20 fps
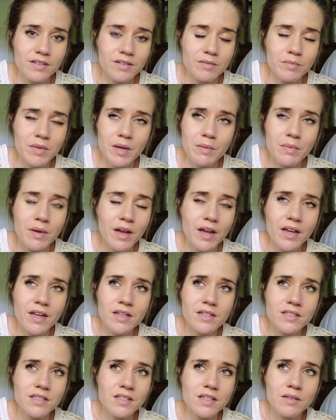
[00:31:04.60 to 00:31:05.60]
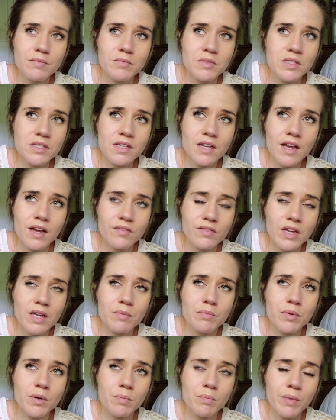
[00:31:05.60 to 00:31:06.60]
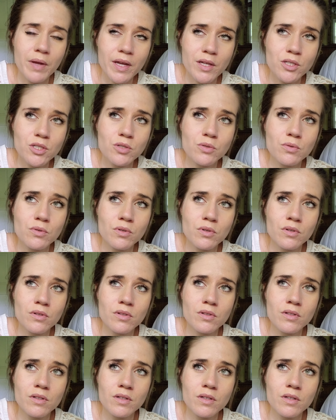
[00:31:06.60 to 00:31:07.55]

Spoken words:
My mind seems to have a perpetual